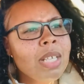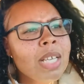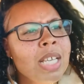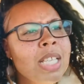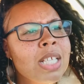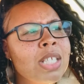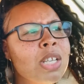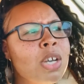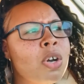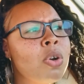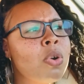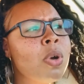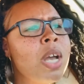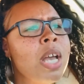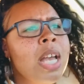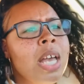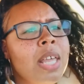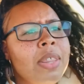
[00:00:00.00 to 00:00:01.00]
And so
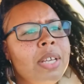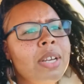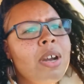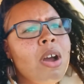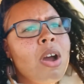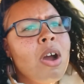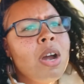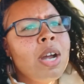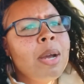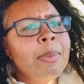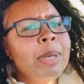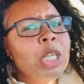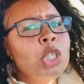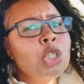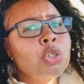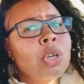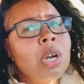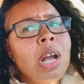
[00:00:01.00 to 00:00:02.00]

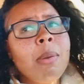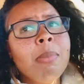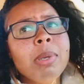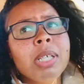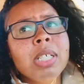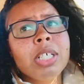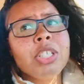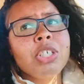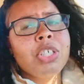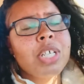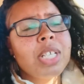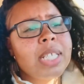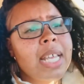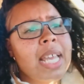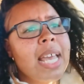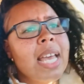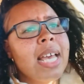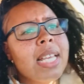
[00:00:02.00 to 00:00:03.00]
trauma
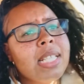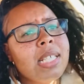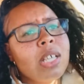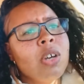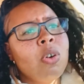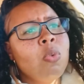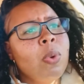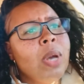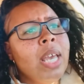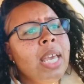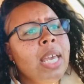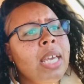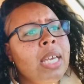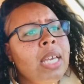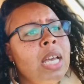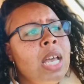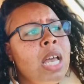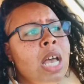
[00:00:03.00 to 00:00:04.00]
just has a
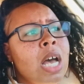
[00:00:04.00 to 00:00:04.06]
way